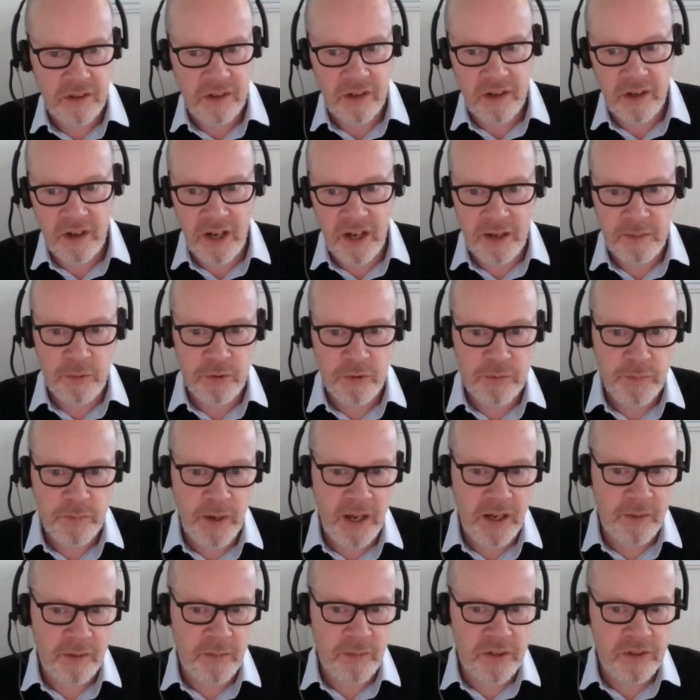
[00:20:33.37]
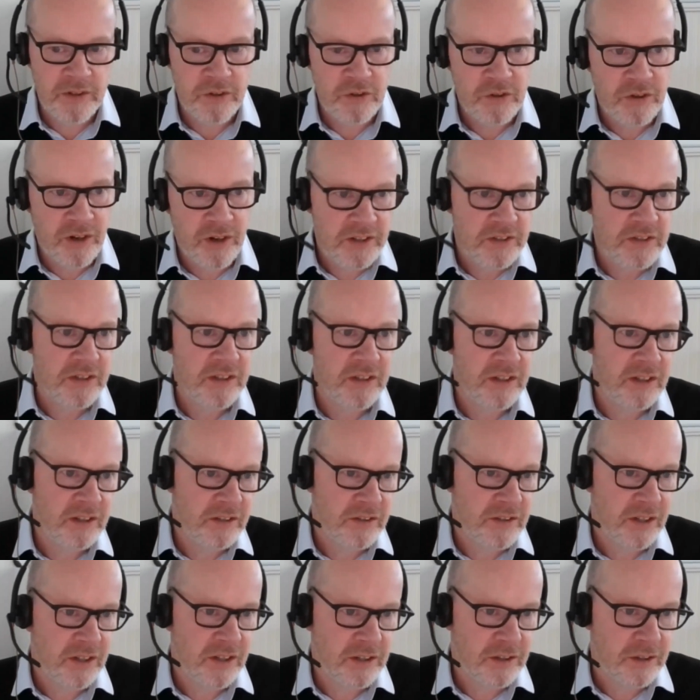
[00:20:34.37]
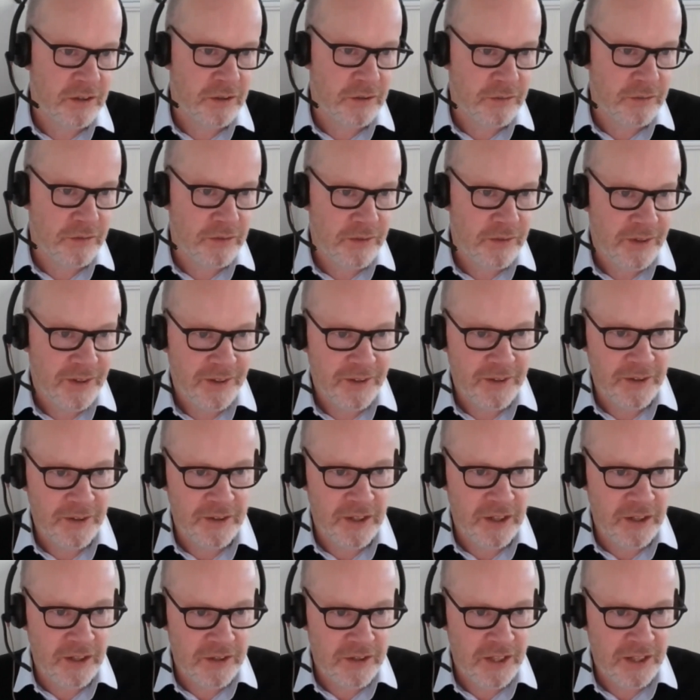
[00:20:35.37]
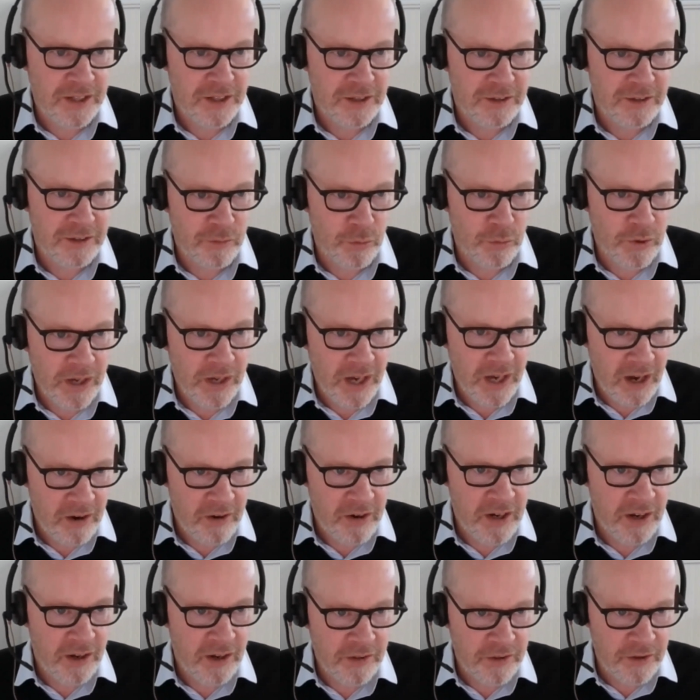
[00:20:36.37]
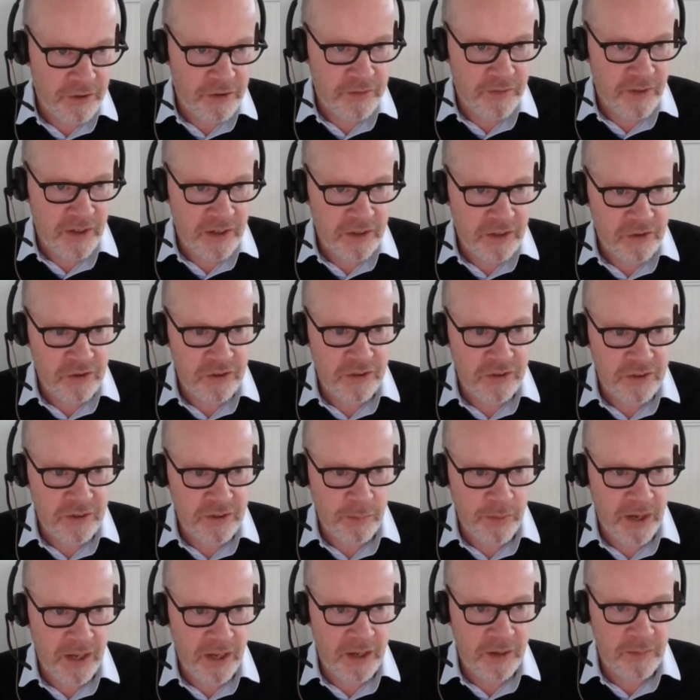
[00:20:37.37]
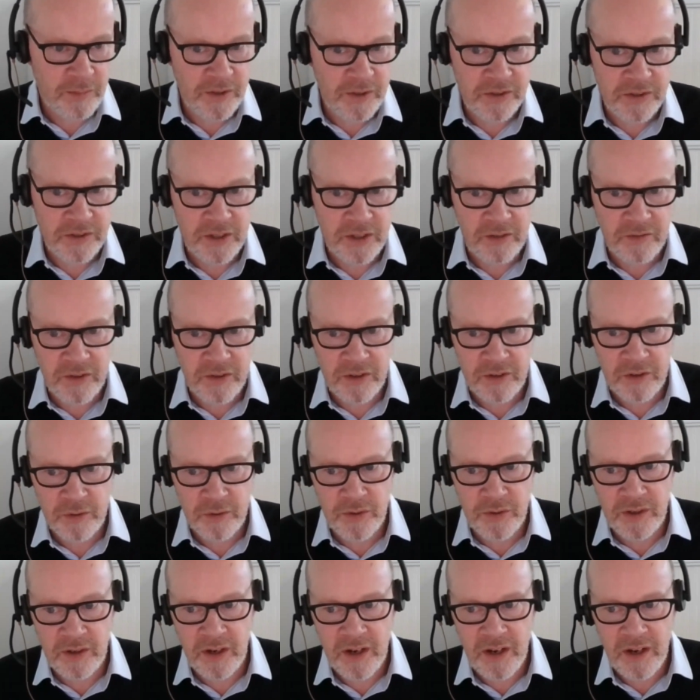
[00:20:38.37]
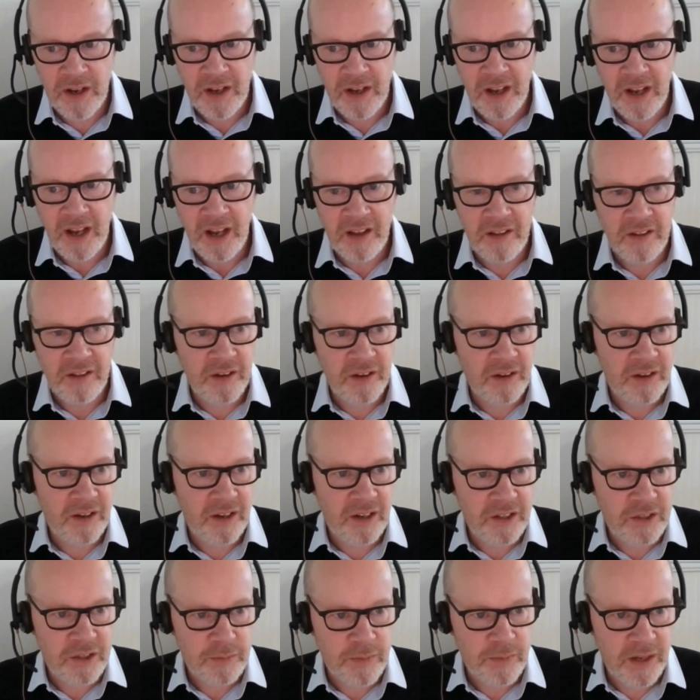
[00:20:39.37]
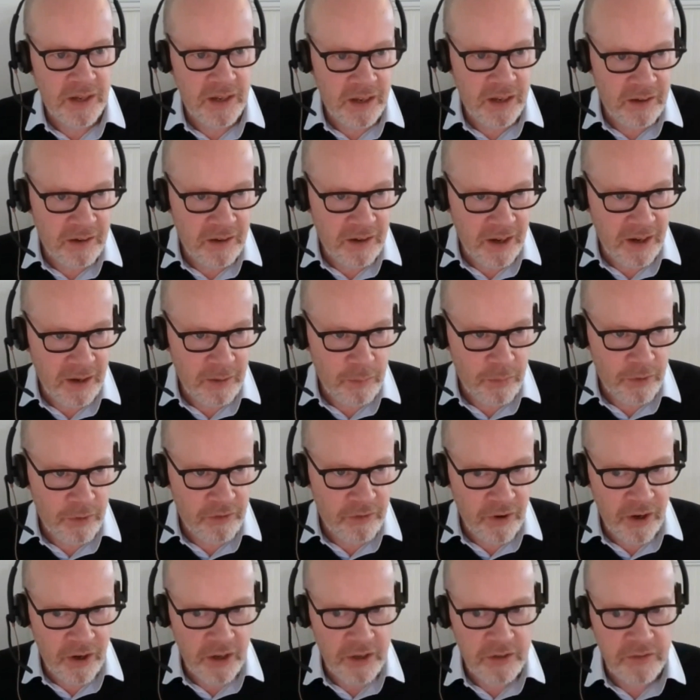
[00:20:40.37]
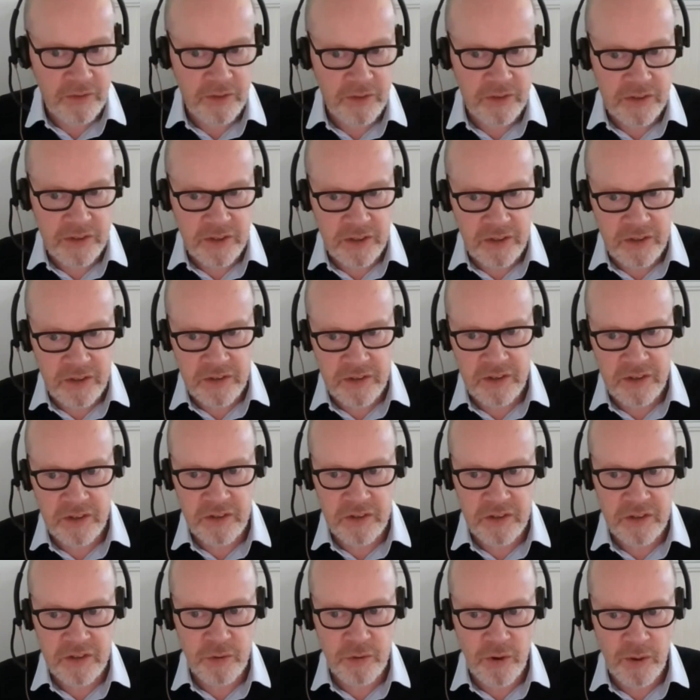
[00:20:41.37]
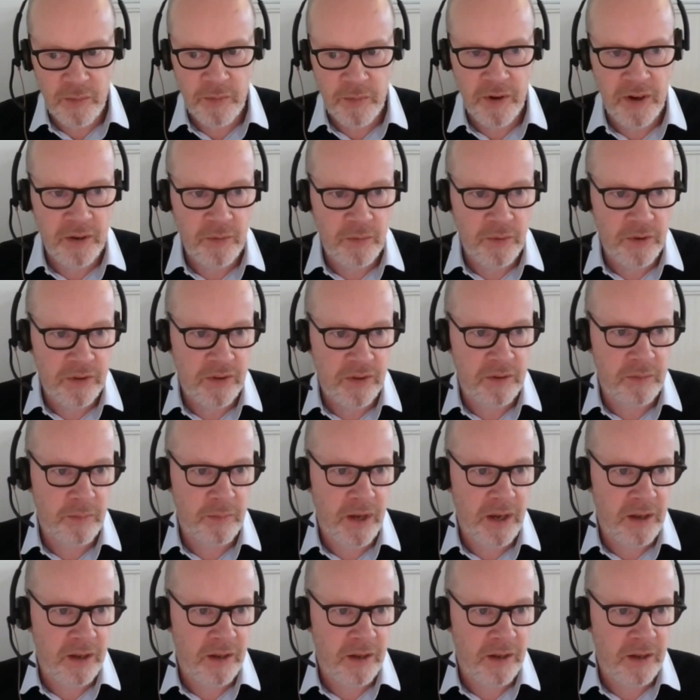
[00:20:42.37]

It enables Parliament to trust the executive, that the executive will carry out those functions that Parliament has given to it, and that and provide for citizens to operate within